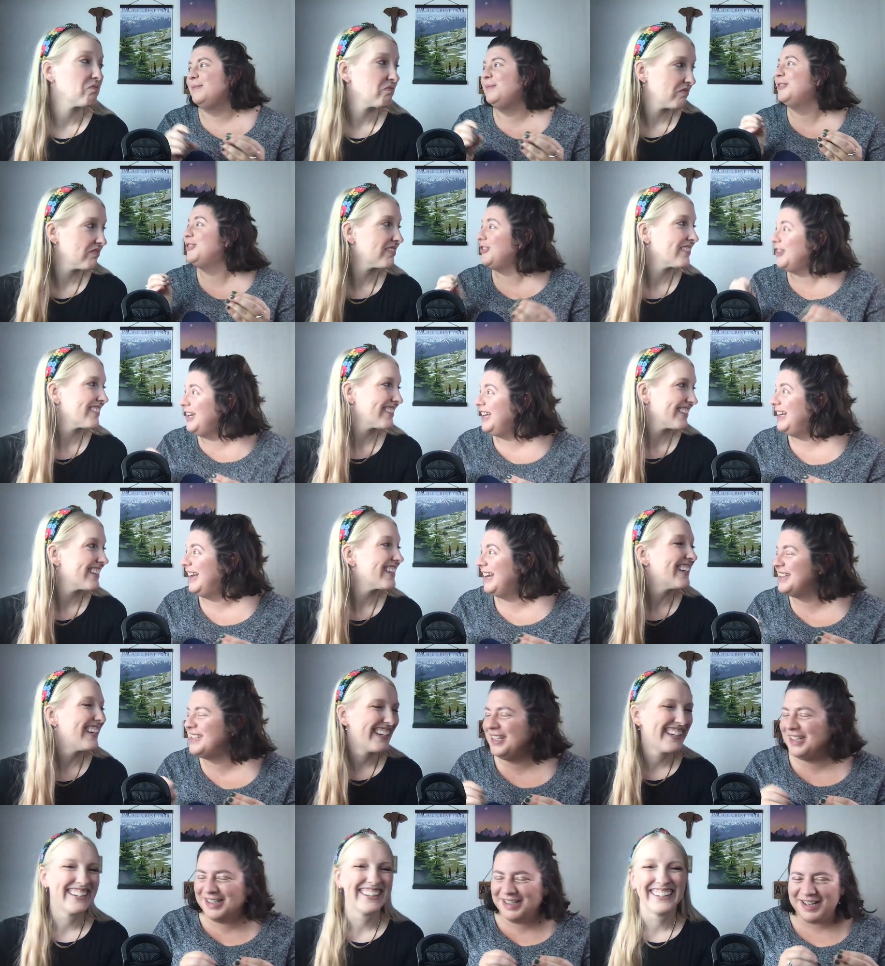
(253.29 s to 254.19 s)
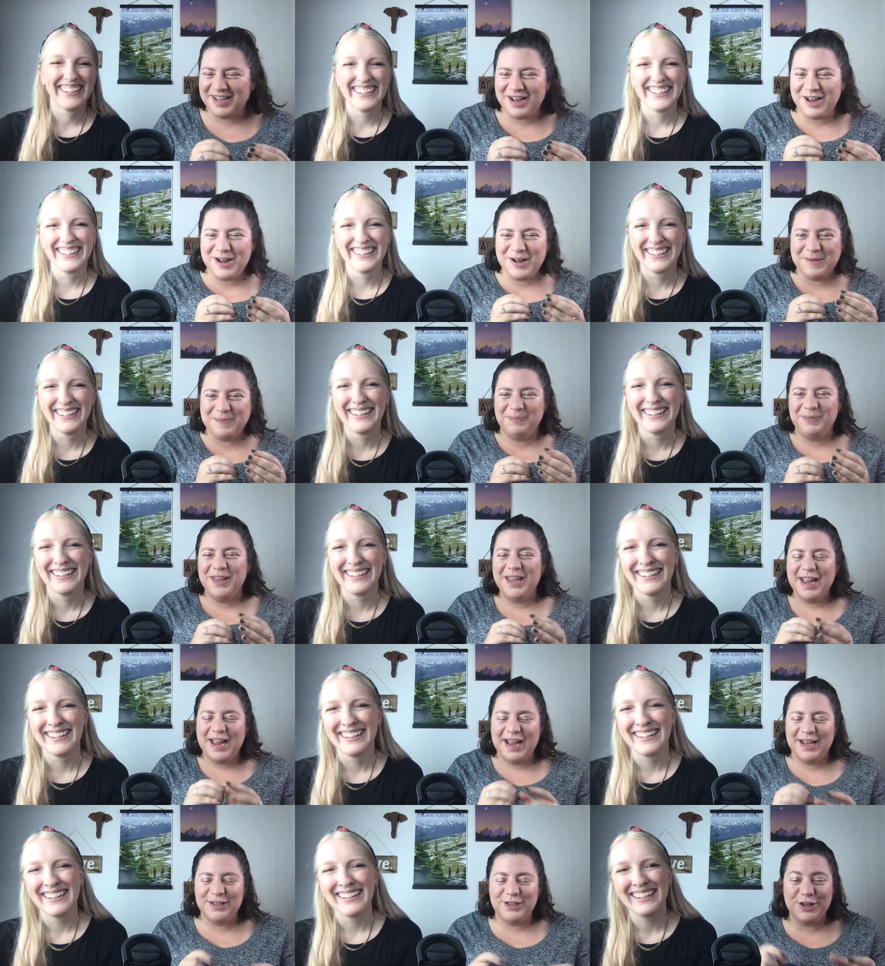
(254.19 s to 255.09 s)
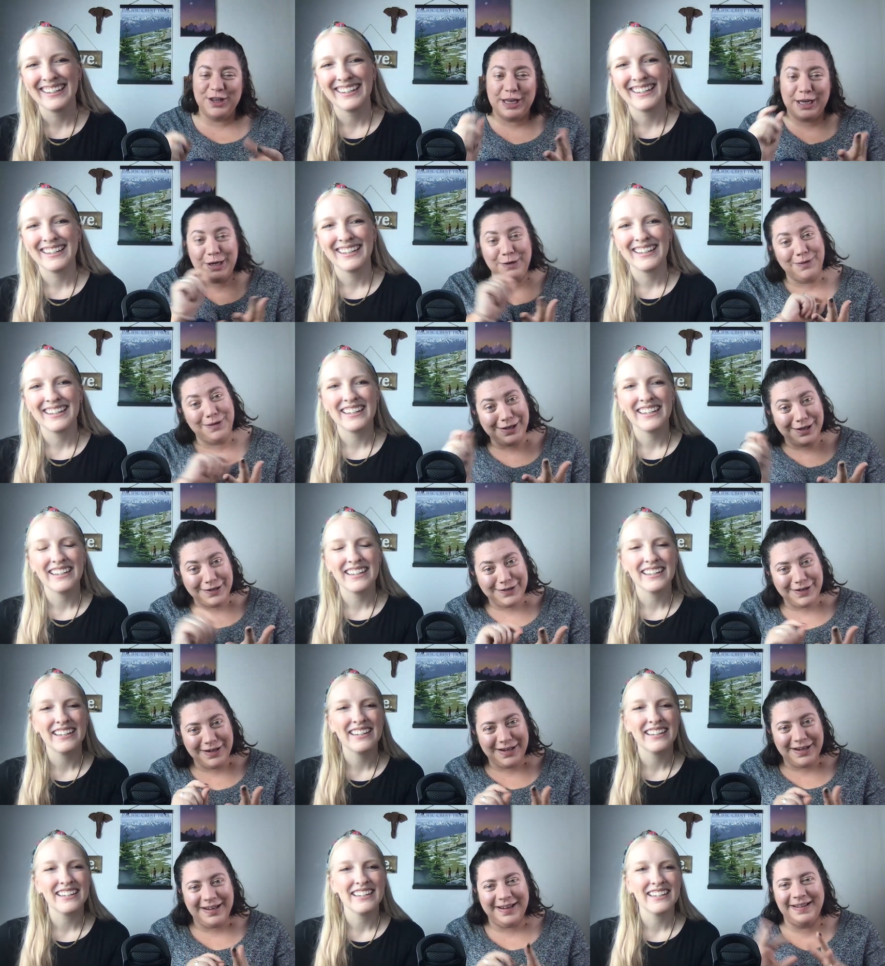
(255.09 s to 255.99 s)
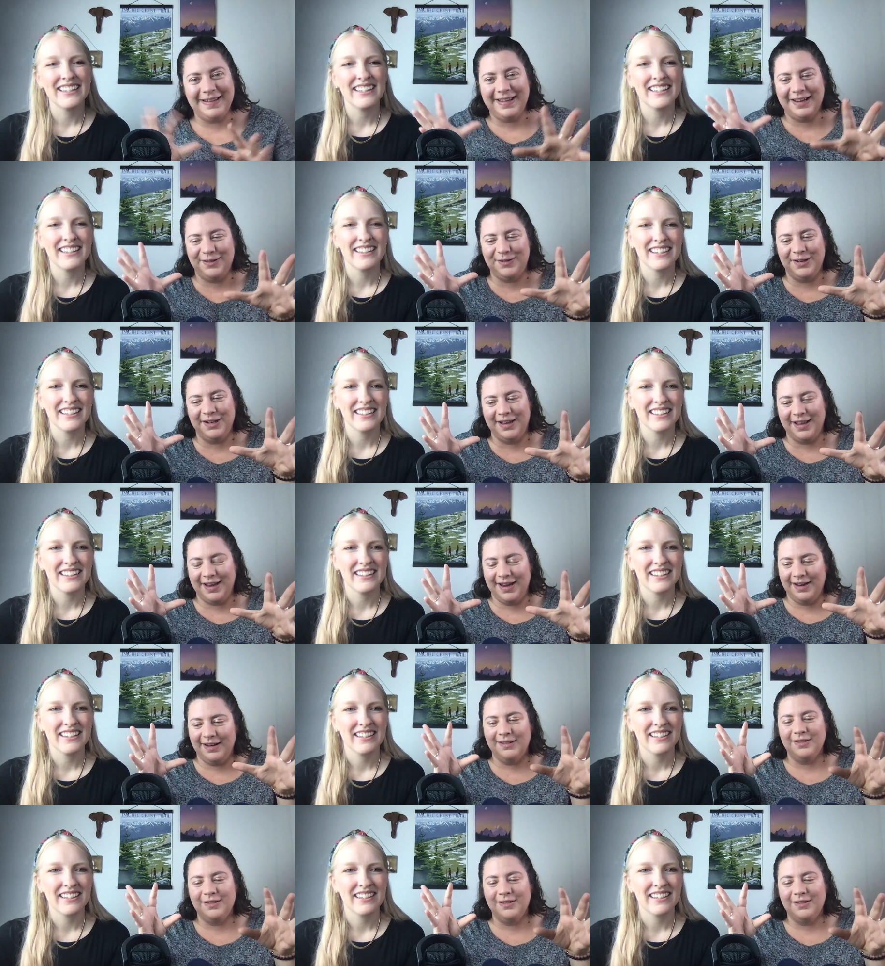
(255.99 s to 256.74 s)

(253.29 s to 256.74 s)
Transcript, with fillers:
Speaker 1: but Shrink-a-dinks. And so like you would color it, and then it would like